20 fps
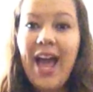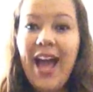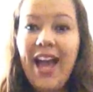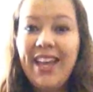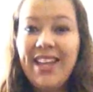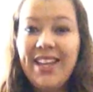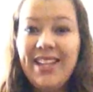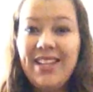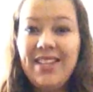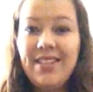
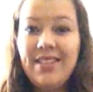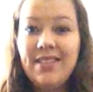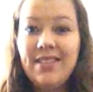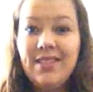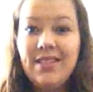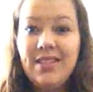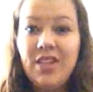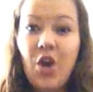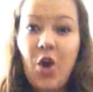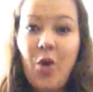I can
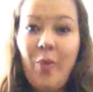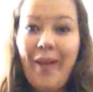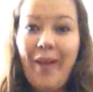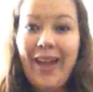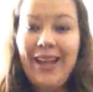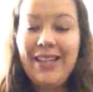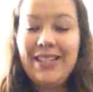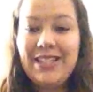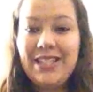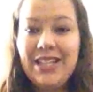go
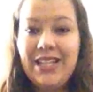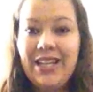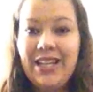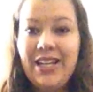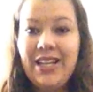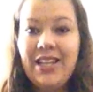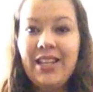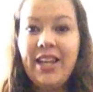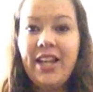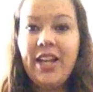back to
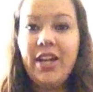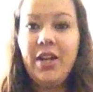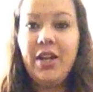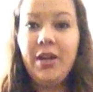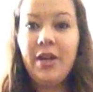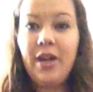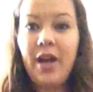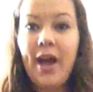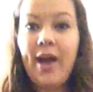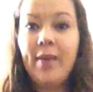eating like
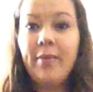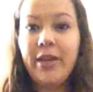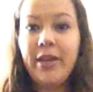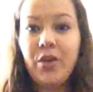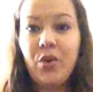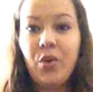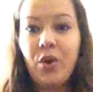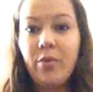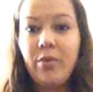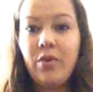on my
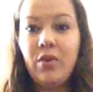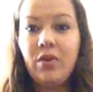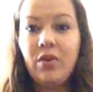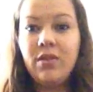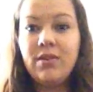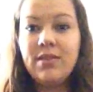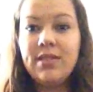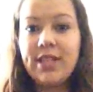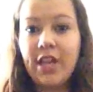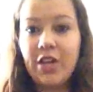
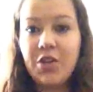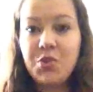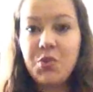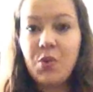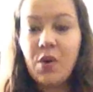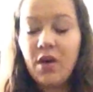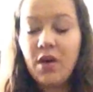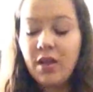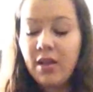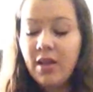normal
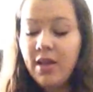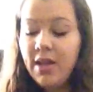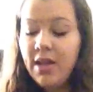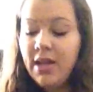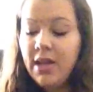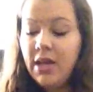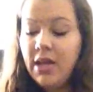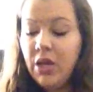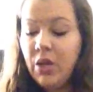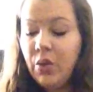schedule,
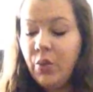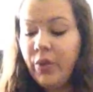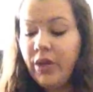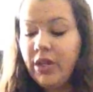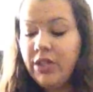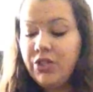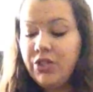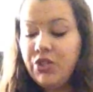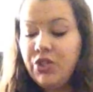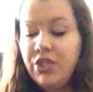
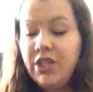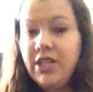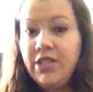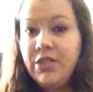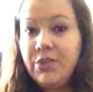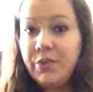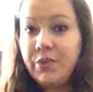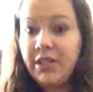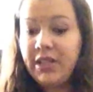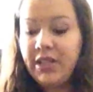which
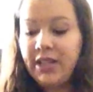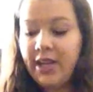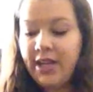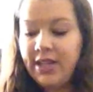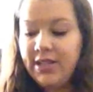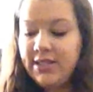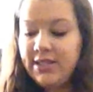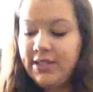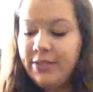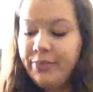is really
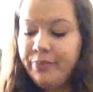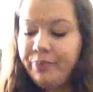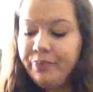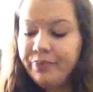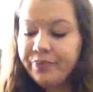nice.